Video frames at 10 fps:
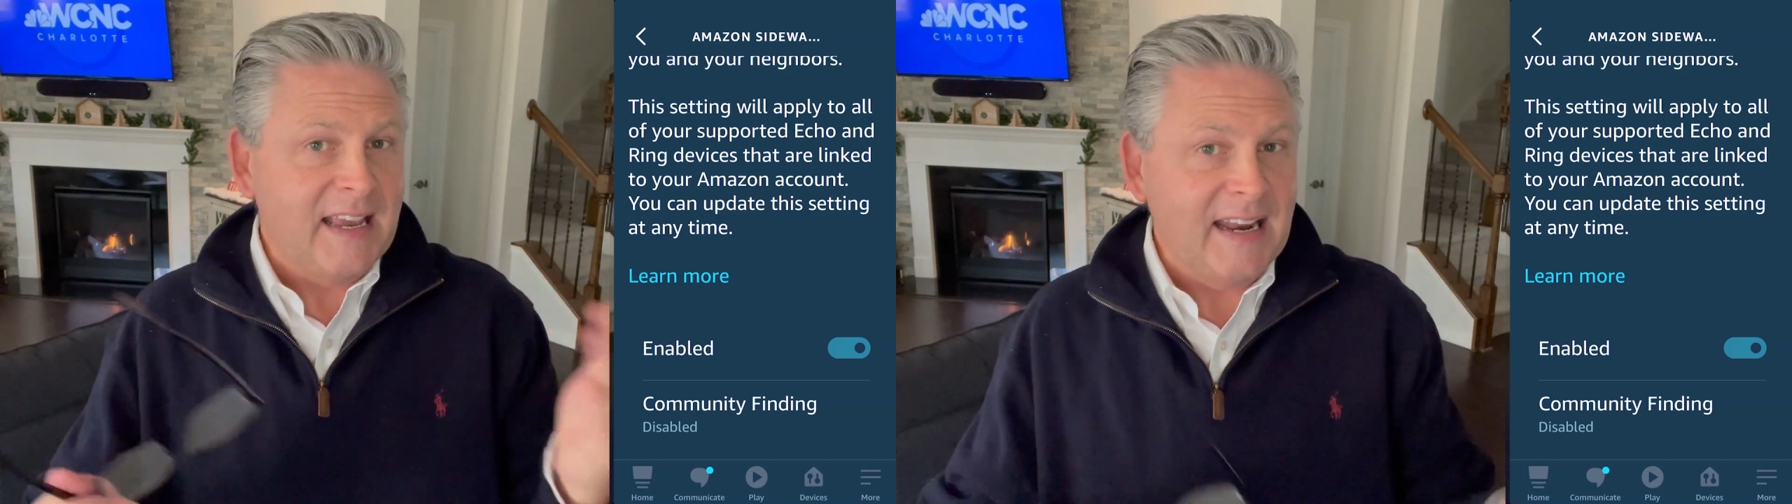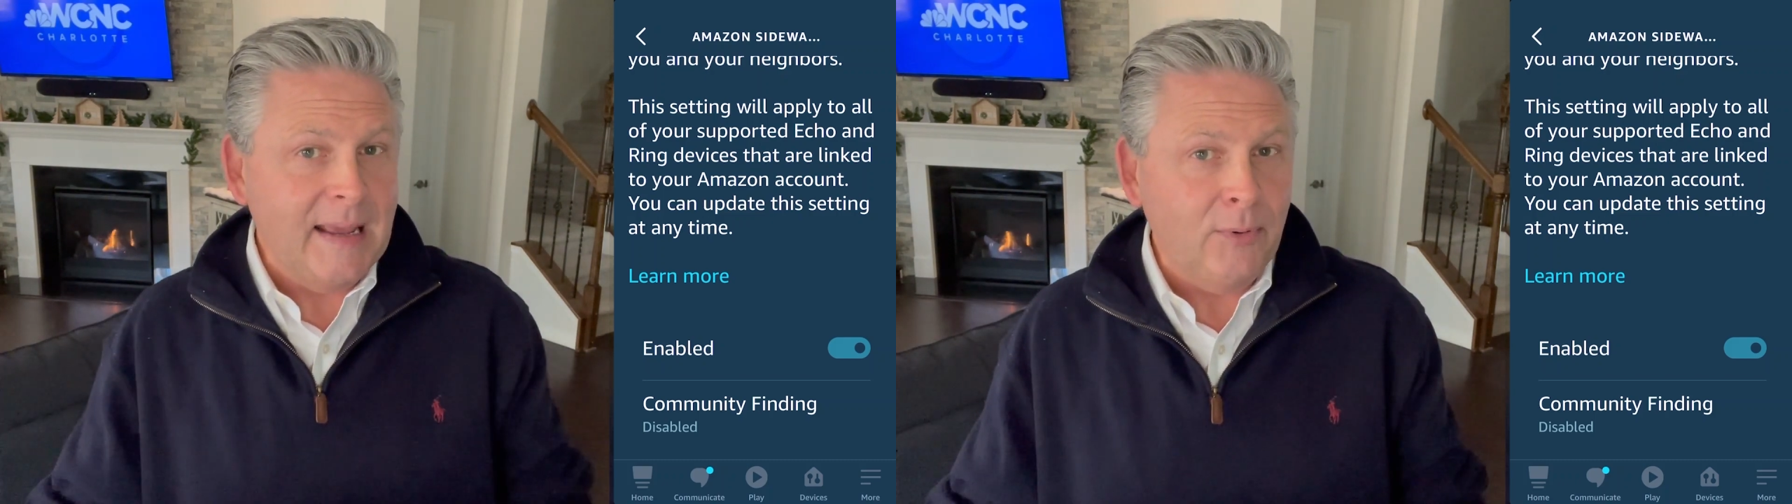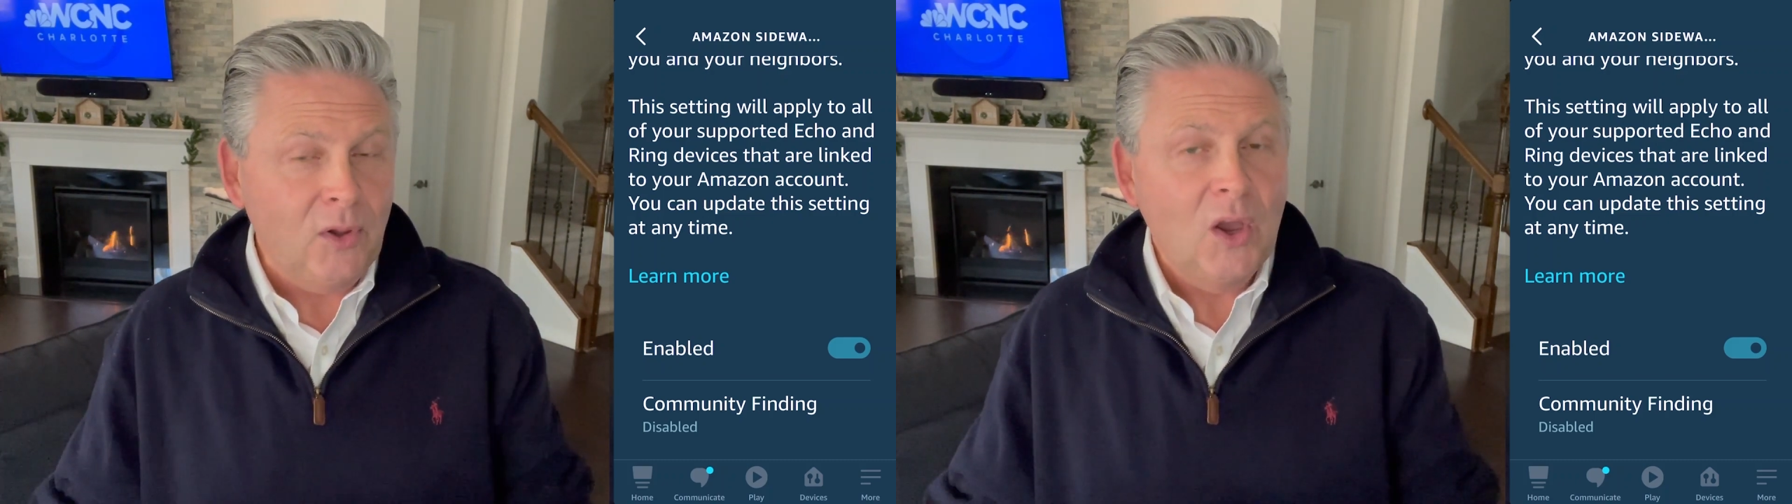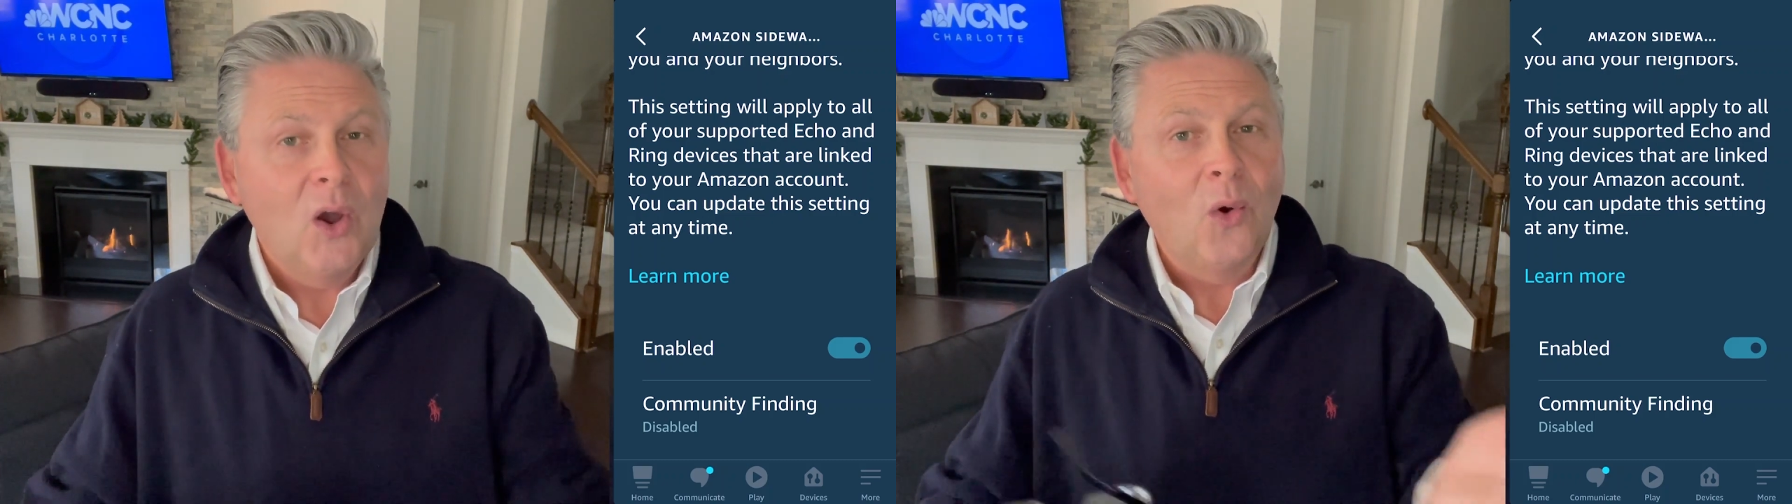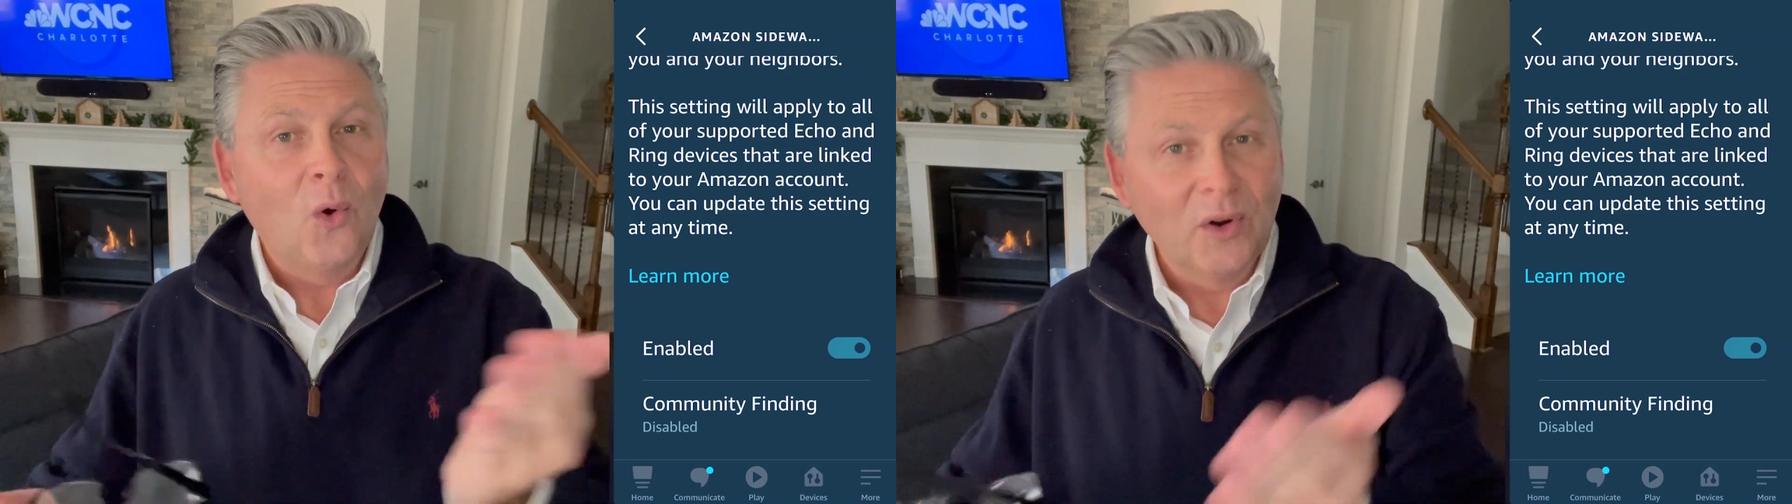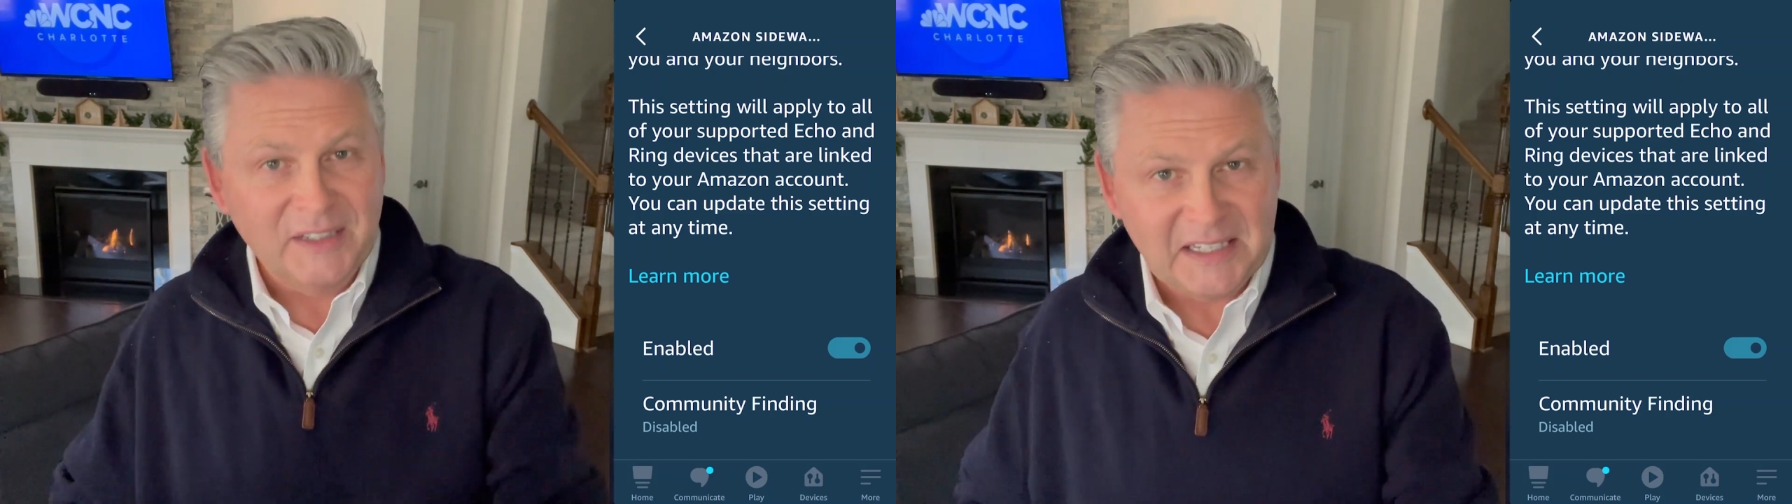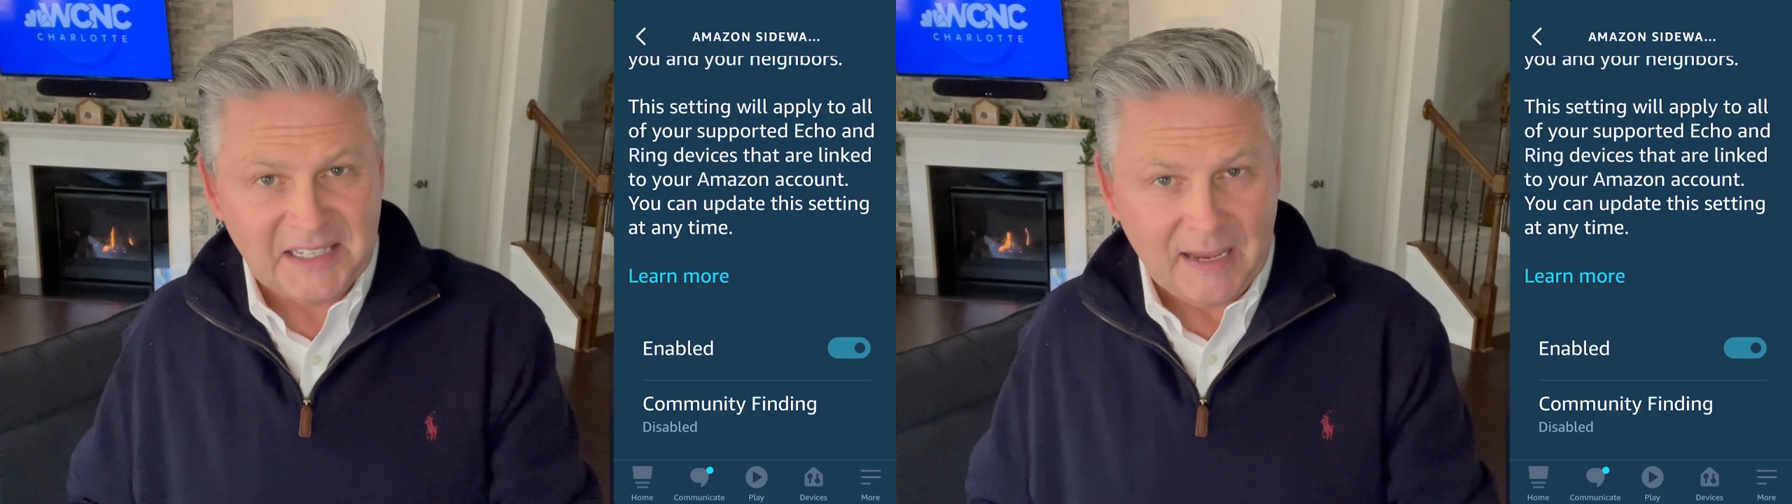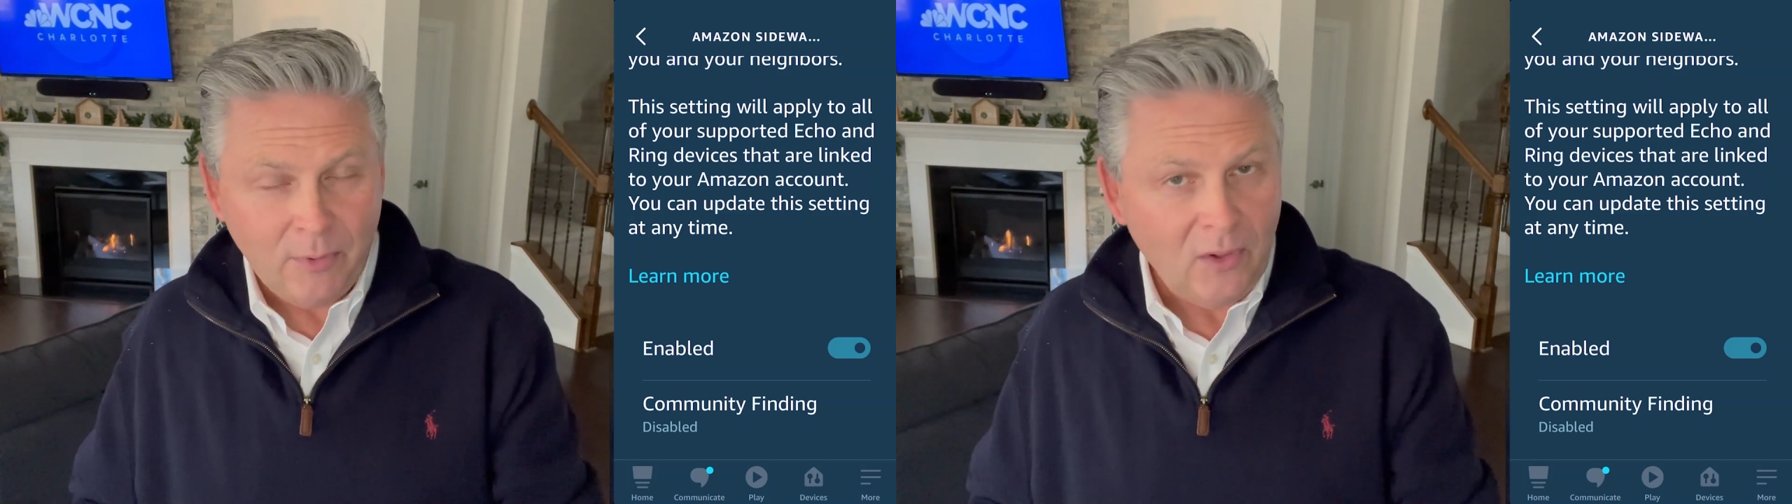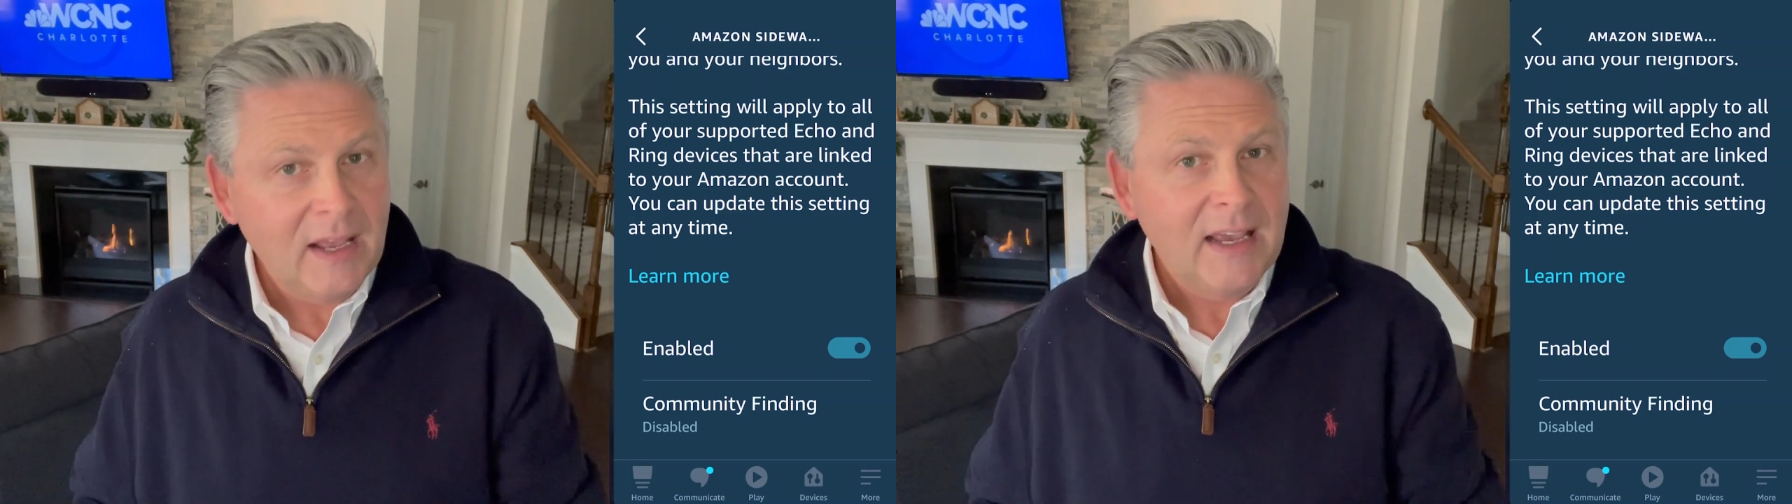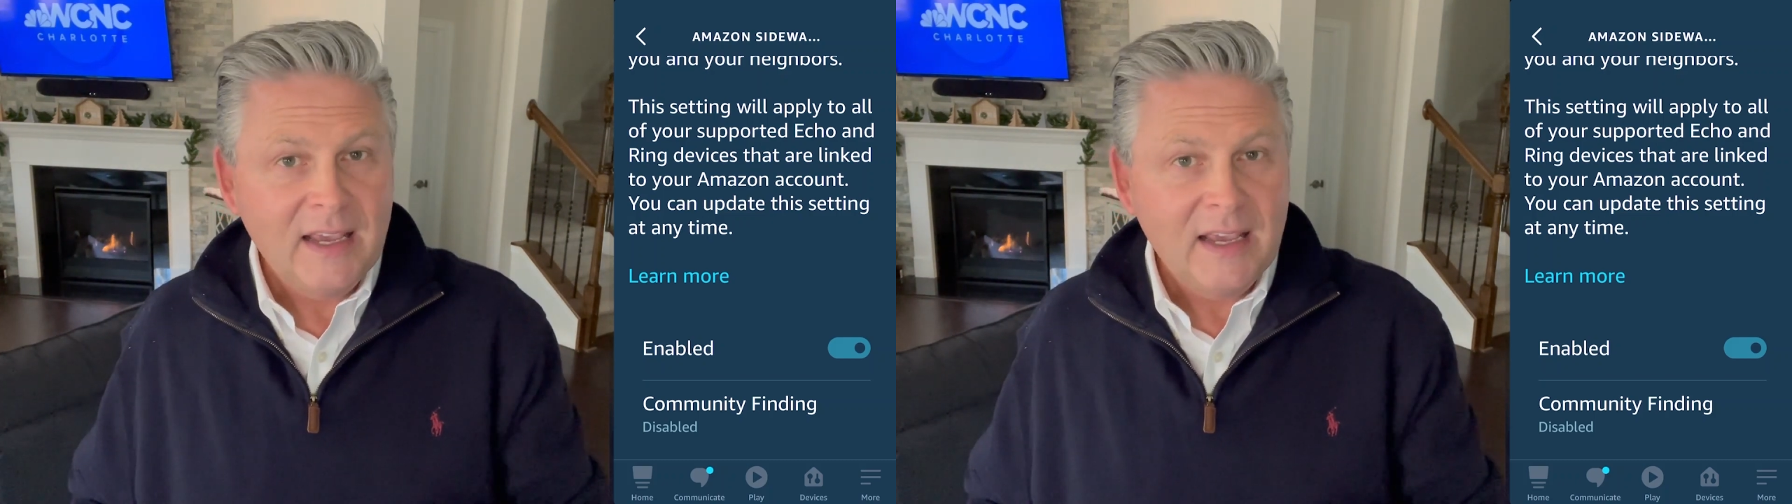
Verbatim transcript: Enable or Disable.